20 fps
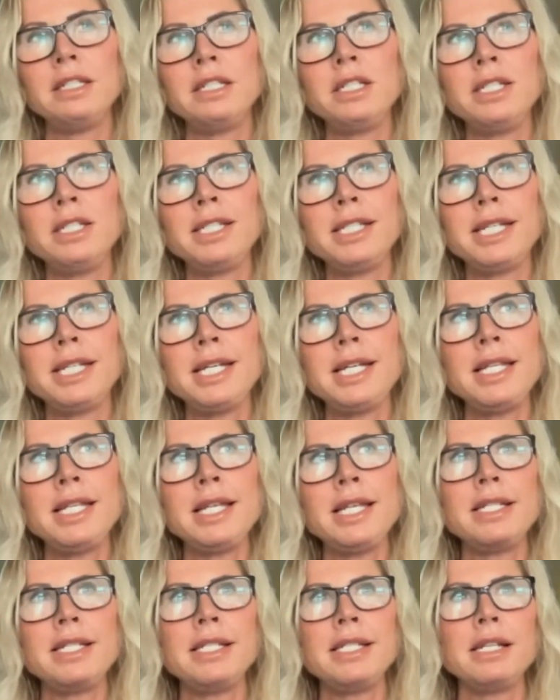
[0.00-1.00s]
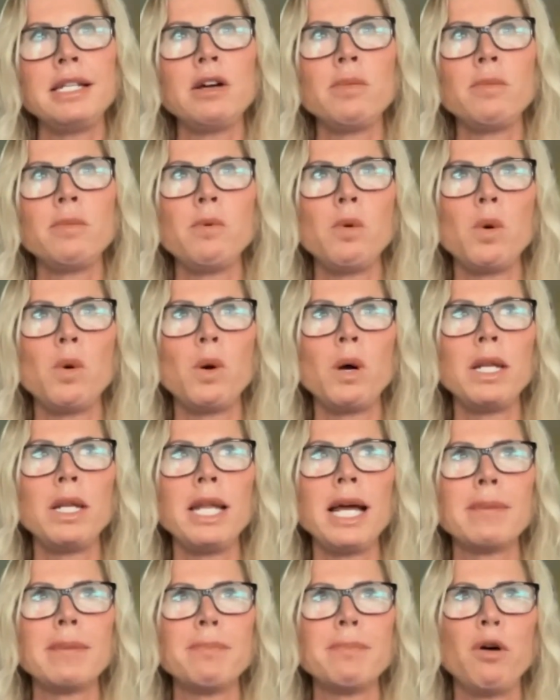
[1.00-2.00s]
Do you see there's a lot more
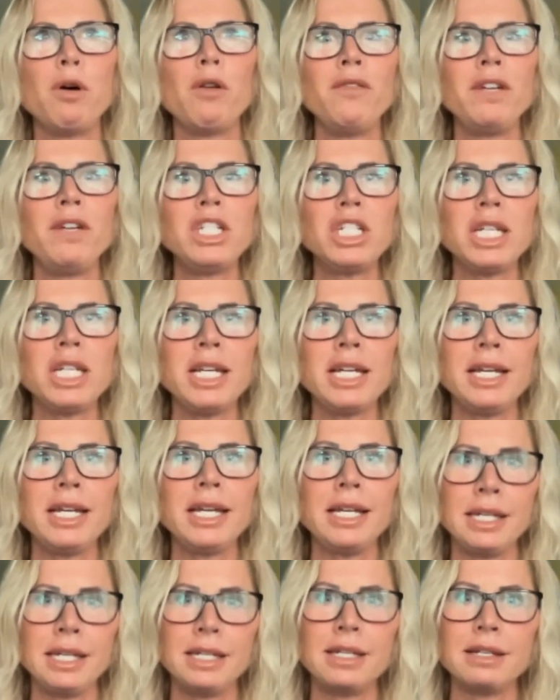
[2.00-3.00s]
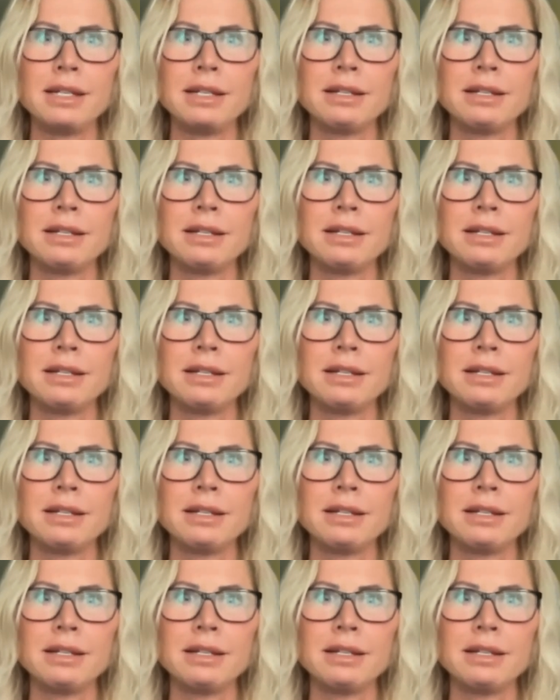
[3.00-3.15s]
like poverty?